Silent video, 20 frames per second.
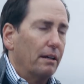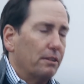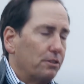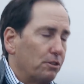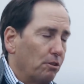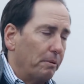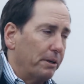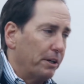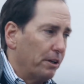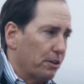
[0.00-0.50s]

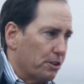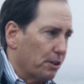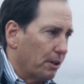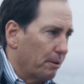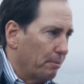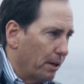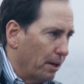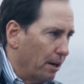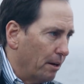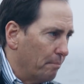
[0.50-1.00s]
so many years
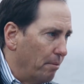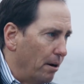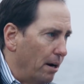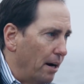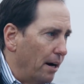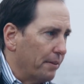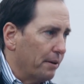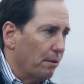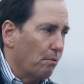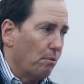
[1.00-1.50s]
had gone
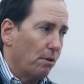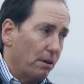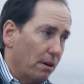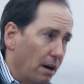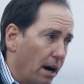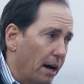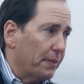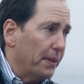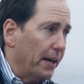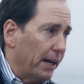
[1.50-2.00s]
by that we're
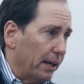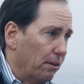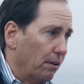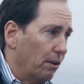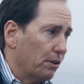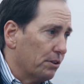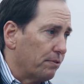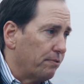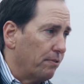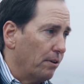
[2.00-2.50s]
not that
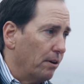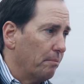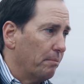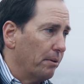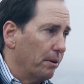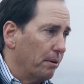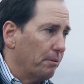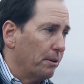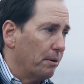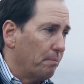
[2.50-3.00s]
close from
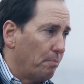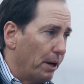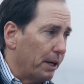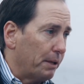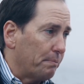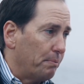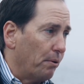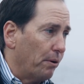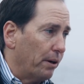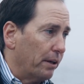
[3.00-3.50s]
the, the
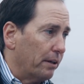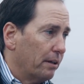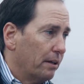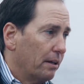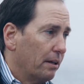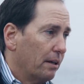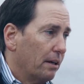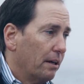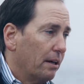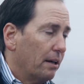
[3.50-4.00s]
break point.
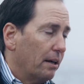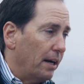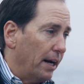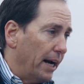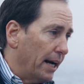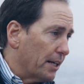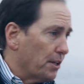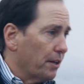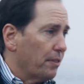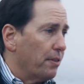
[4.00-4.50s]
And
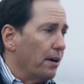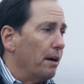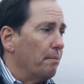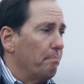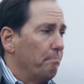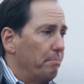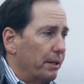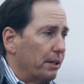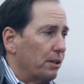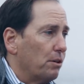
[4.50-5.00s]
I actually
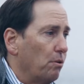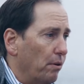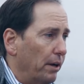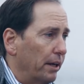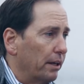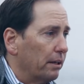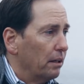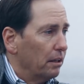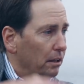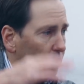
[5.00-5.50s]
thought
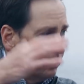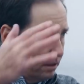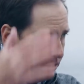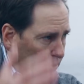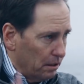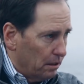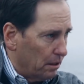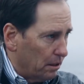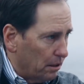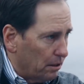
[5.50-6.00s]
Bitcoin
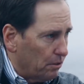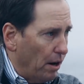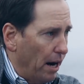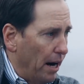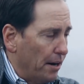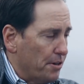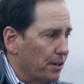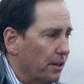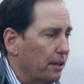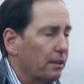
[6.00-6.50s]

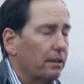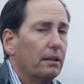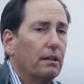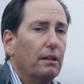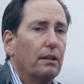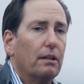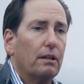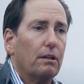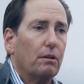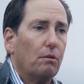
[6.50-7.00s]
crashing
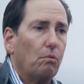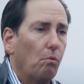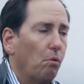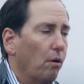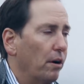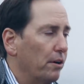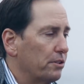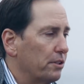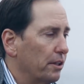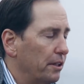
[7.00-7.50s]

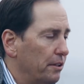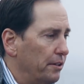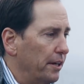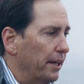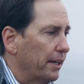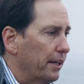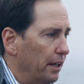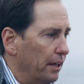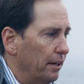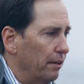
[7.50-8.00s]
was
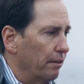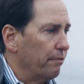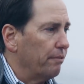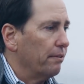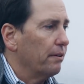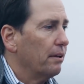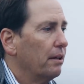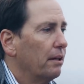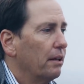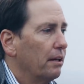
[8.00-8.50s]

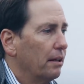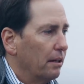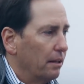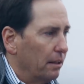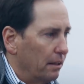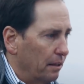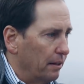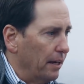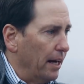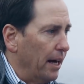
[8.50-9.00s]
indicative
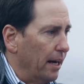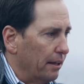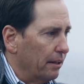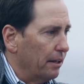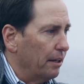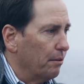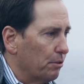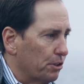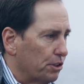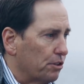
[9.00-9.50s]
that
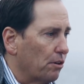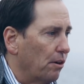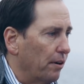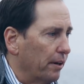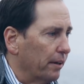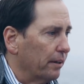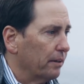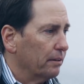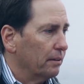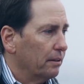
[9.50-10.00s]
it was
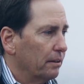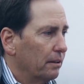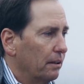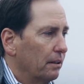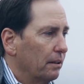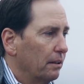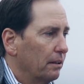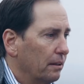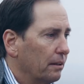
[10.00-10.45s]
starting. Yeah.